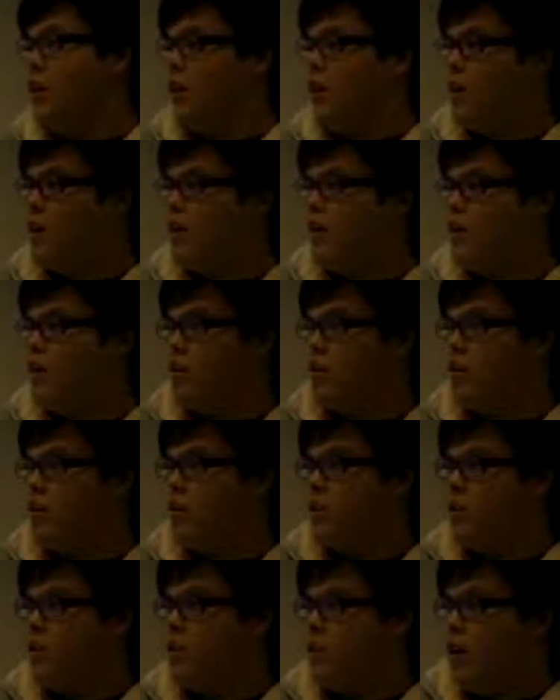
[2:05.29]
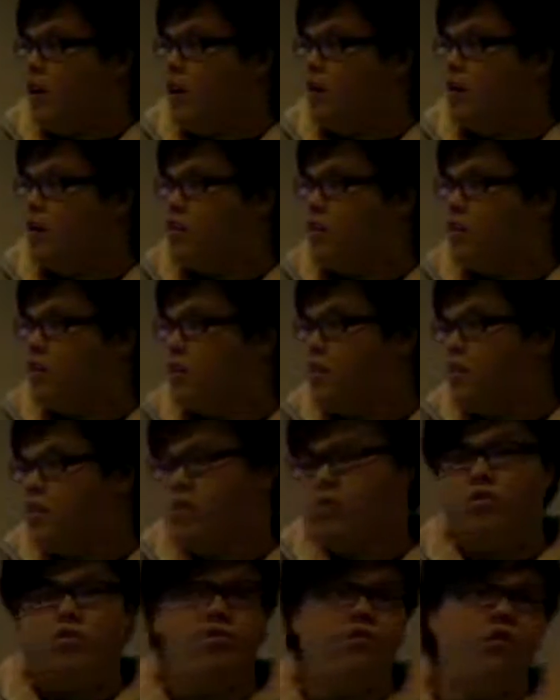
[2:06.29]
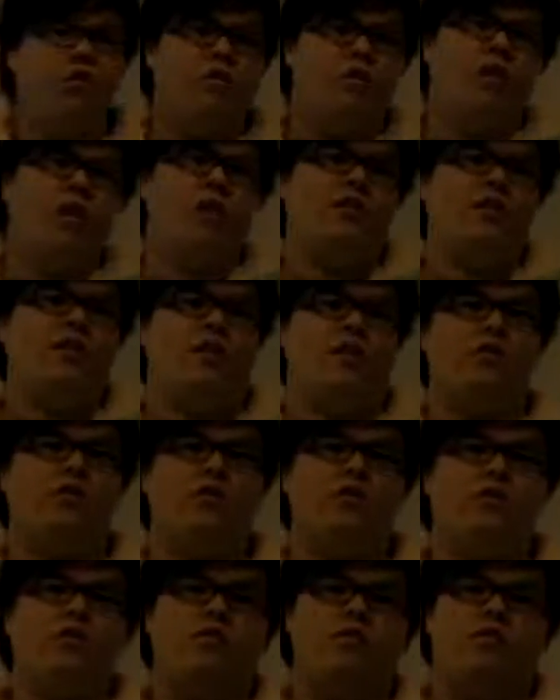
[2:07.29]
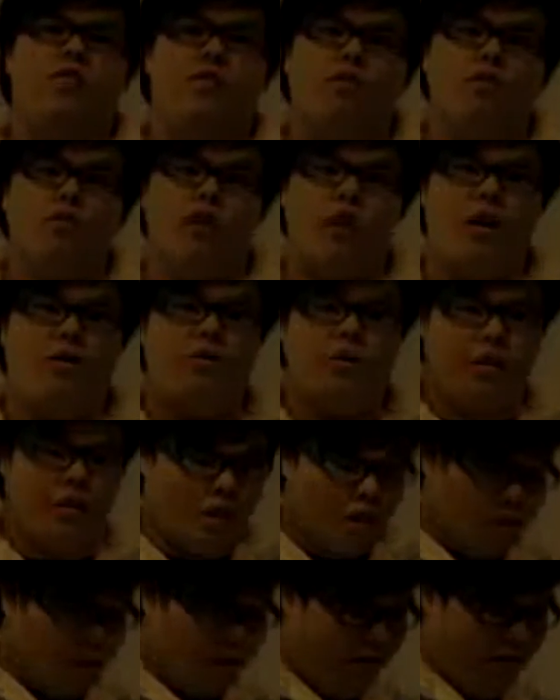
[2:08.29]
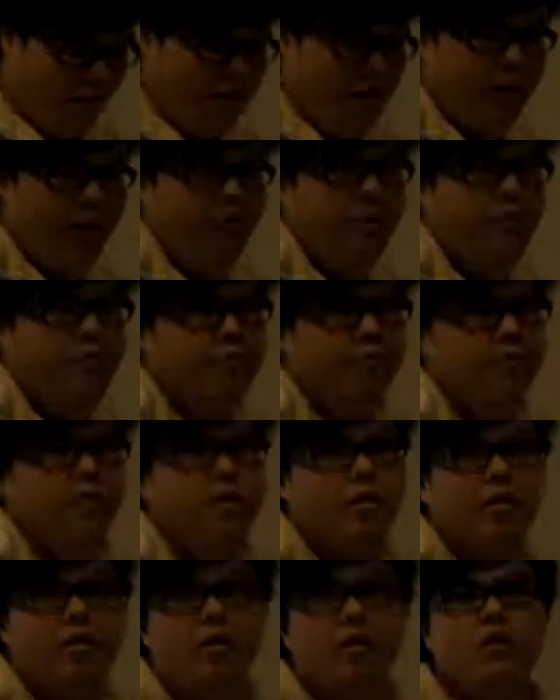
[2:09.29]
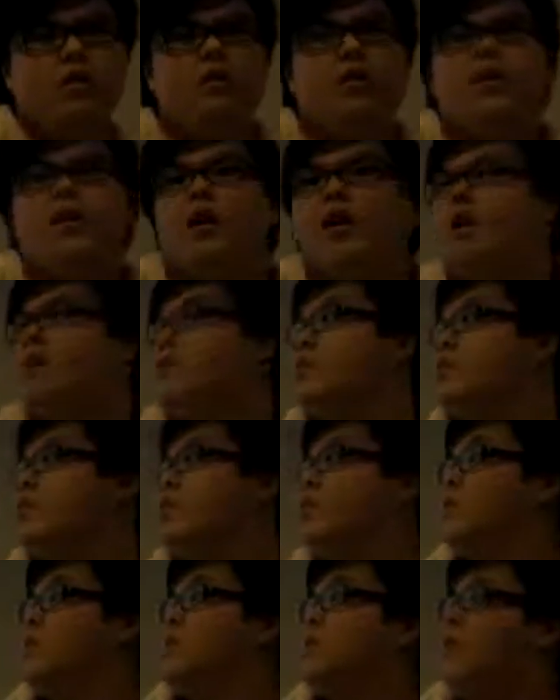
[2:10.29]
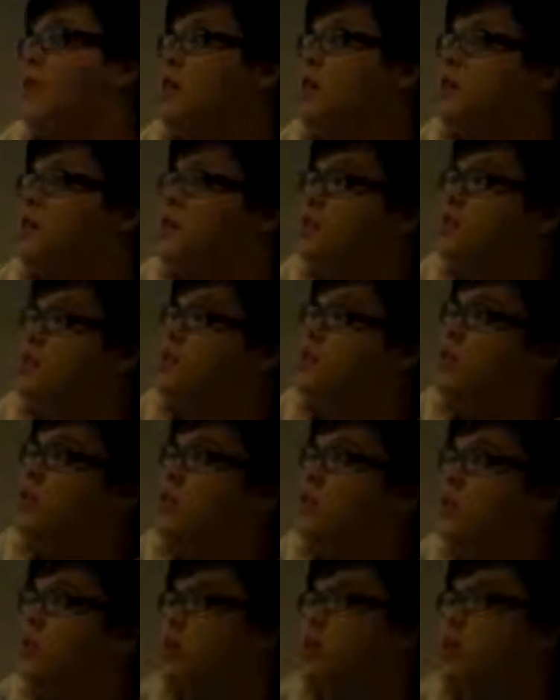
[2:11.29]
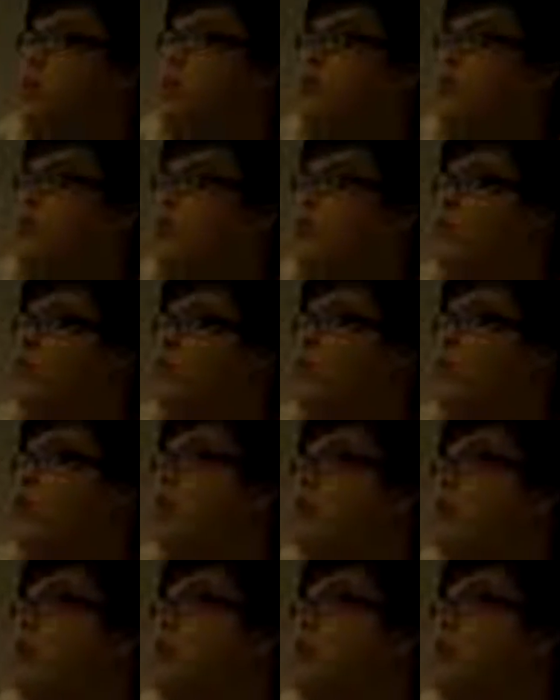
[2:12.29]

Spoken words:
and they use night transits for the habitat surveying. And this study shows that